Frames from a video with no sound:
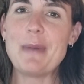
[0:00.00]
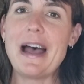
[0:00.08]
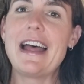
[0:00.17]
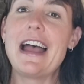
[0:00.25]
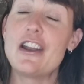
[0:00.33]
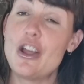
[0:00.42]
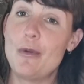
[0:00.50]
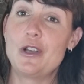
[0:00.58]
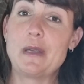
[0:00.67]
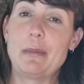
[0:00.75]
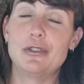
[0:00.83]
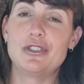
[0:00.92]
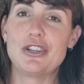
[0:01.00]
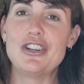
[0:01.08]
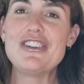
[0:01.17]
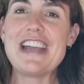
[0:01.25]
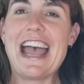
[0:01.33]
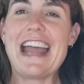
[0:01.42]
but I know most people
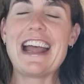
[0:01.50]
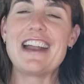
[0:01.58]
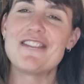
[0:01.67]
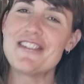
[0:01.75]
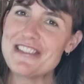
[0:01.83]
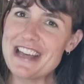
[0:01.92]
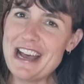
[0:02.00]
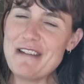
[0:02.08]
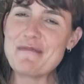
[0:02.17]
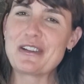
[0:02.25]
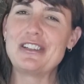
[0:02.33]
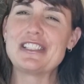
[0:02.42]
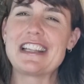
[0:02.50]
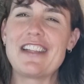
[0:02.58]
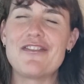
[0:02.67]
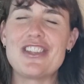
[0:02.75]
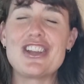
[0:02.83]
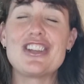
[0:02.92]
do, and I know that because of the